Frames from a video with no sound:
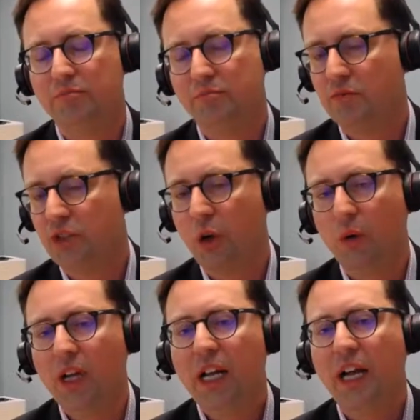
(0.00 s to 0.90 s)
So
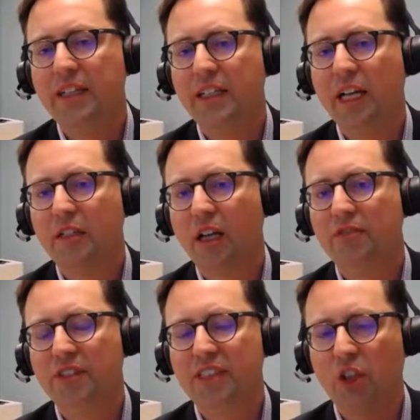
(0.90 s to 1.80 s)
I think that
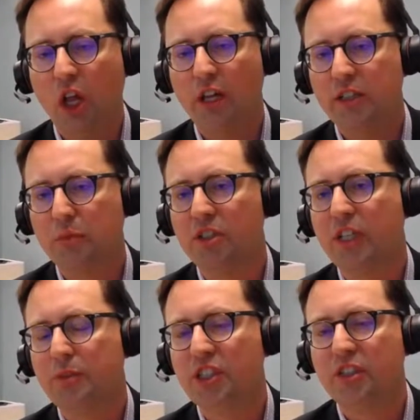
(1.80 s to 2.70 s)
feeds a lot into
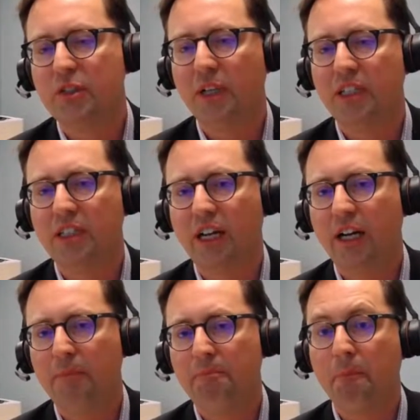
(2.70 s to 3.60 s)
perceptions. But
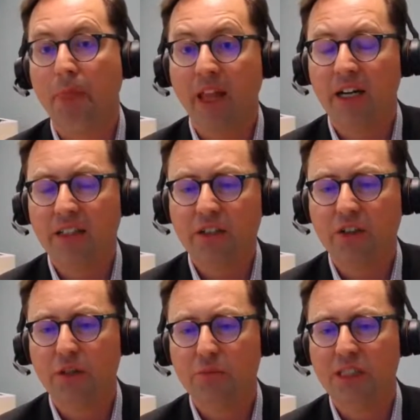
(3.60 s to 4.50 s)
and I think the
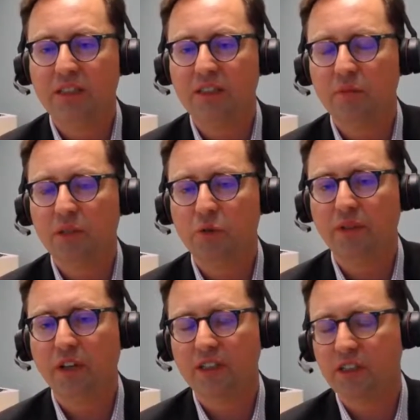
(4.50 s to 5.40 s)
third piece is sometimes we've
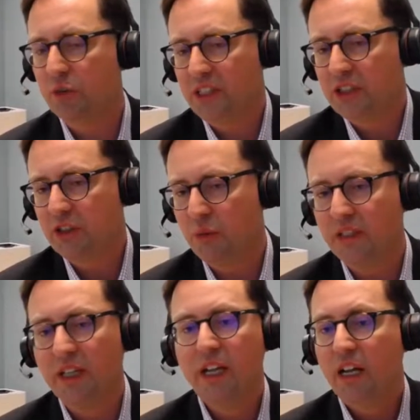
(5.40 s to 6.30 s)
got situations with
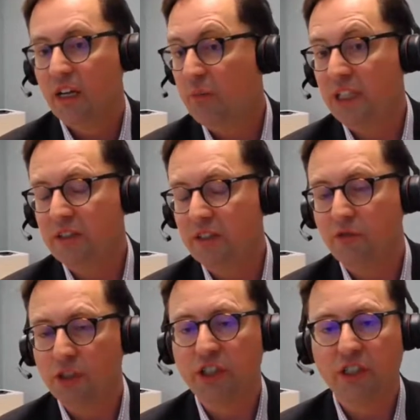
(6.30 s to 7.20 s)
companies.
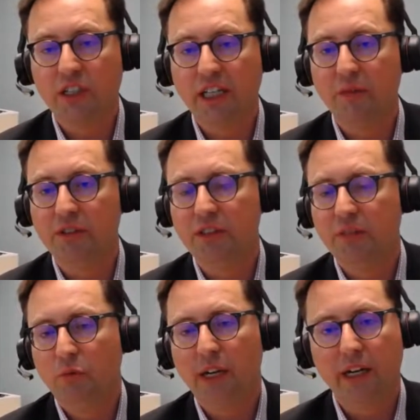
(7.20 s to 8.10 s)
Unfortunately, we've seen
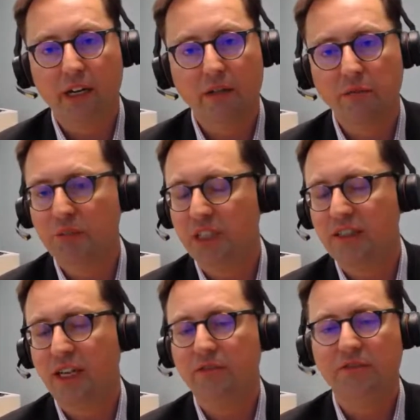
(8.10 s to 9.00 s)
where companies
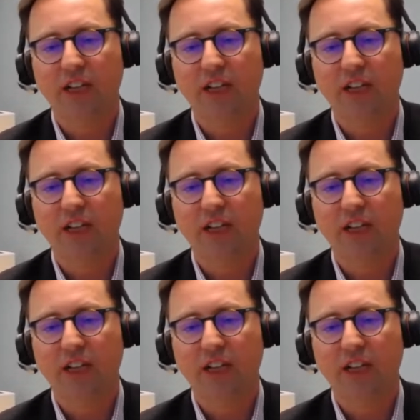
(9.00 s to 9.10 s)
have